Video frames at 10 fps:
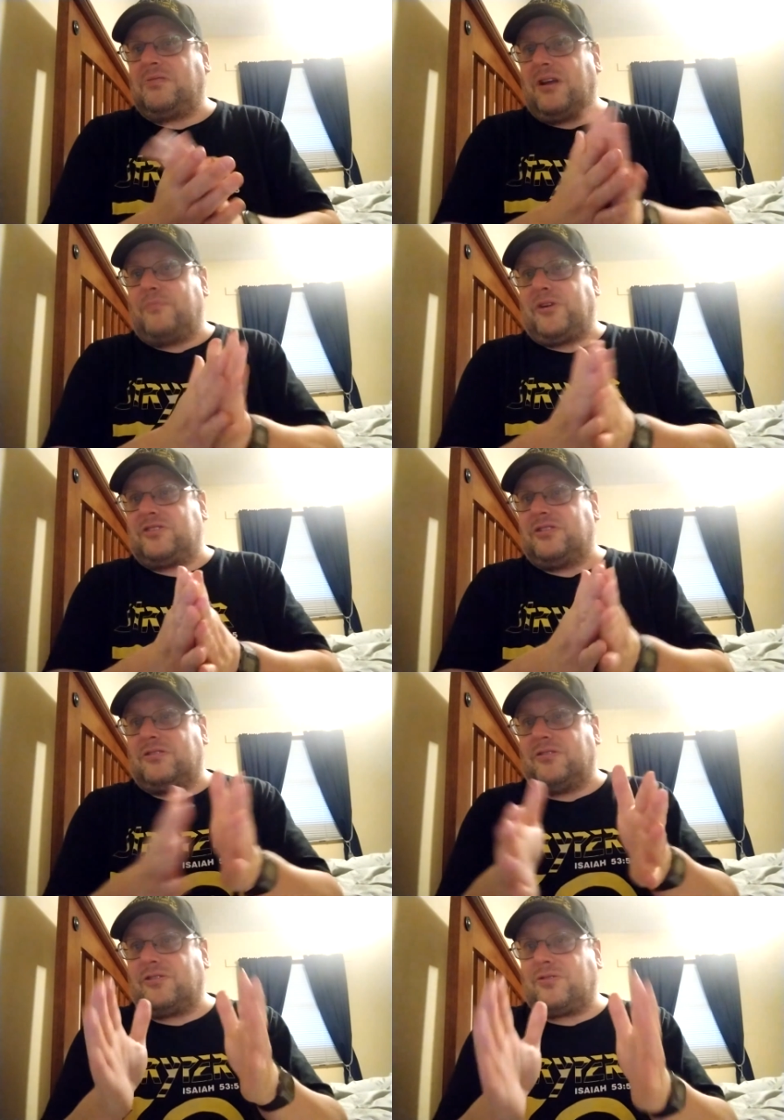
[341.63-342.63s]
their
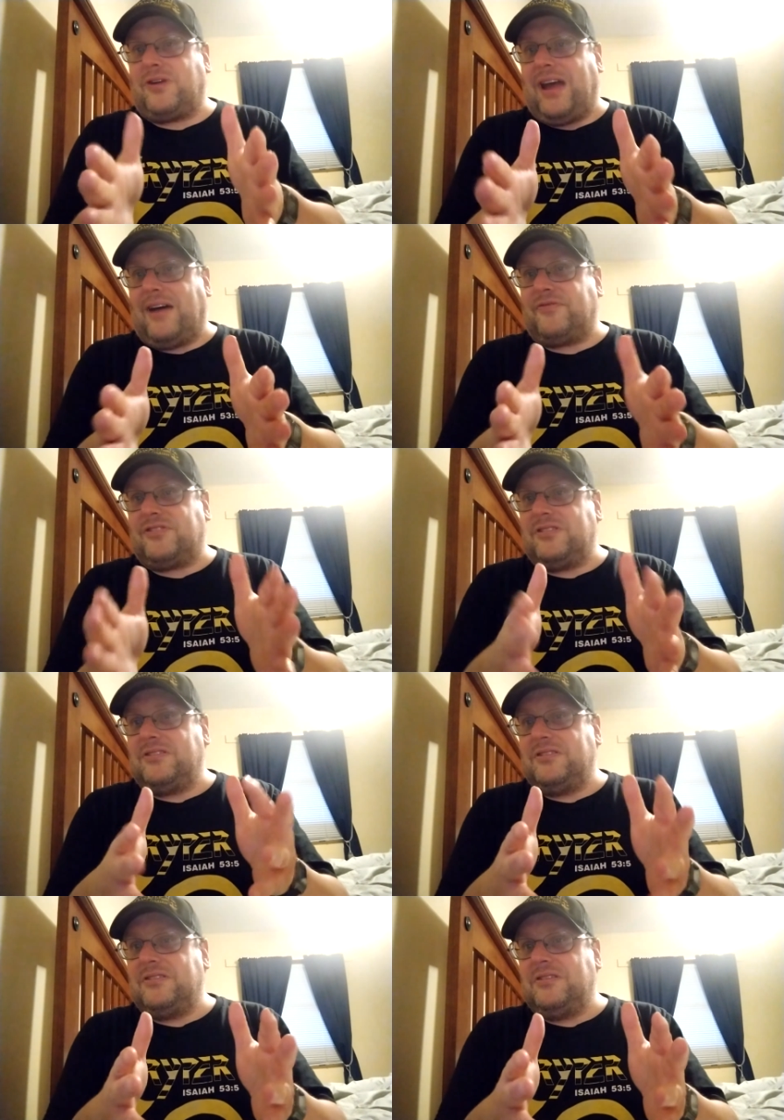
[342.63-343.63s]
particular craft,
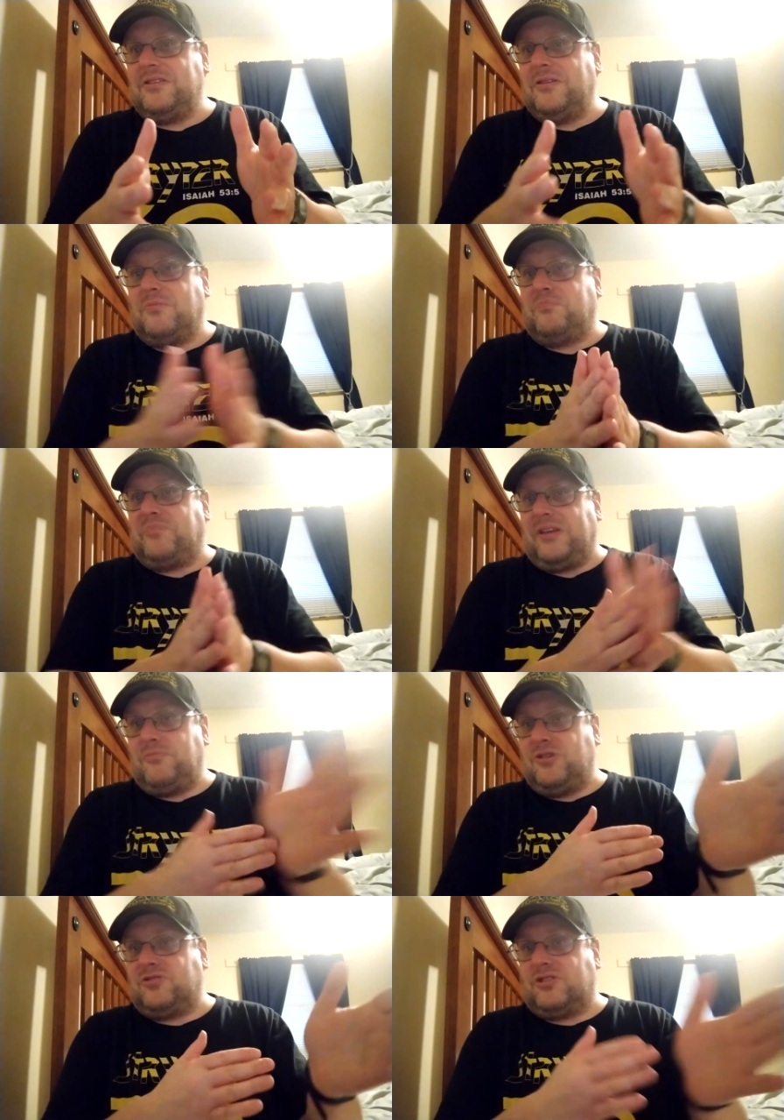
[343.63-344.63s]
be it
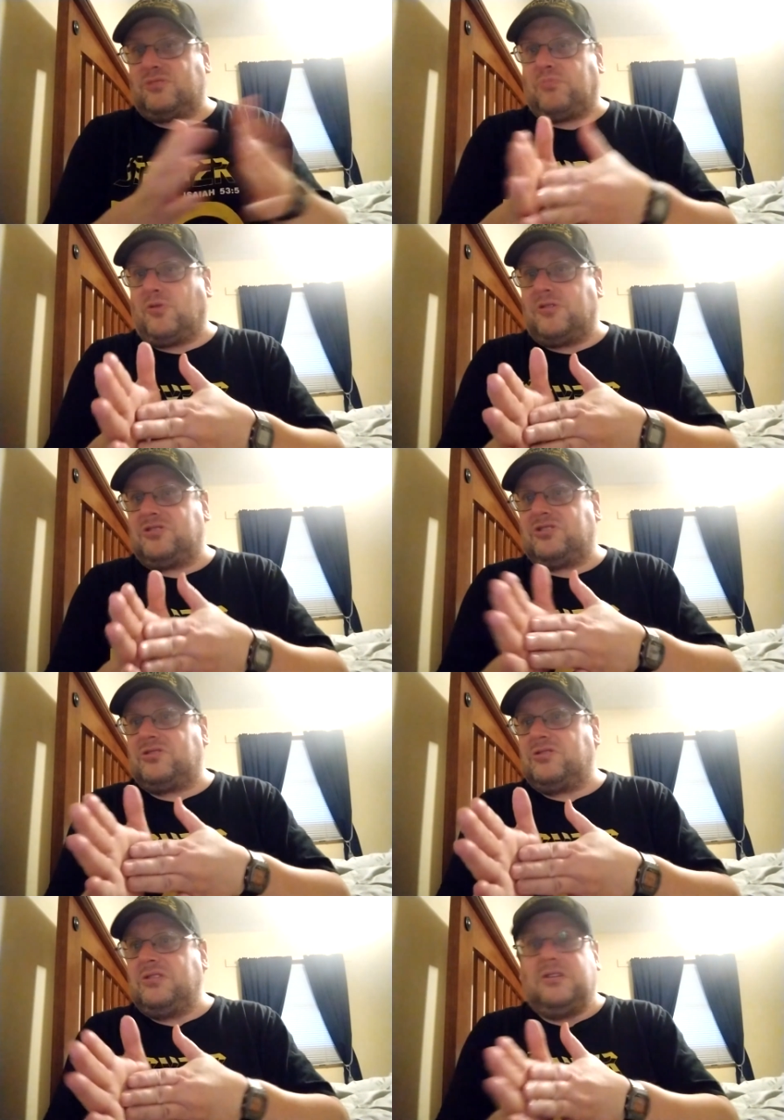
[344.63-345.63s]
music,
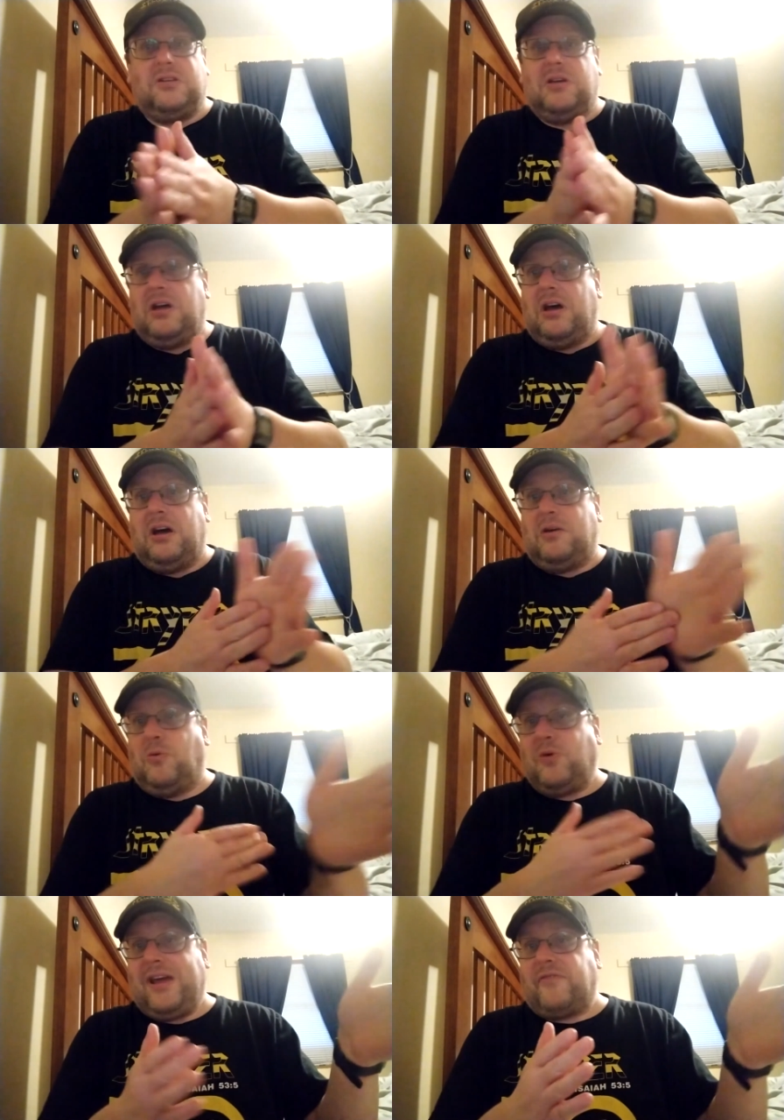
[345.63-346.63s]
sports,
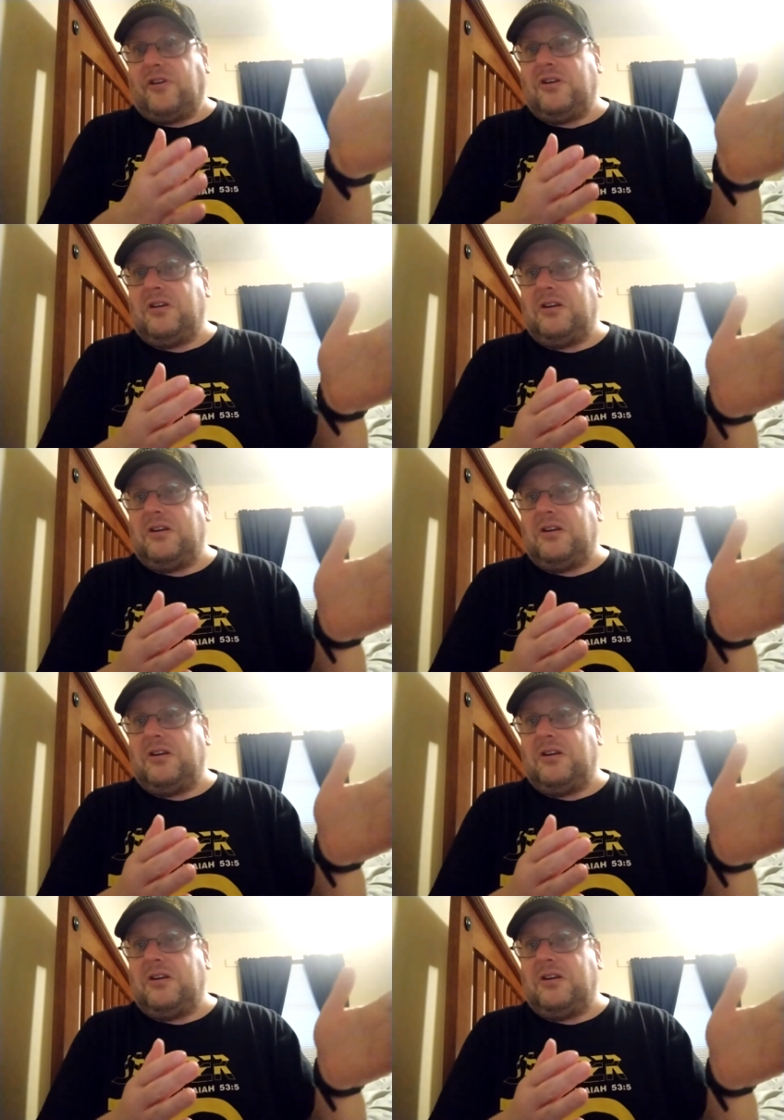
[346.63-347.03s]
whatever.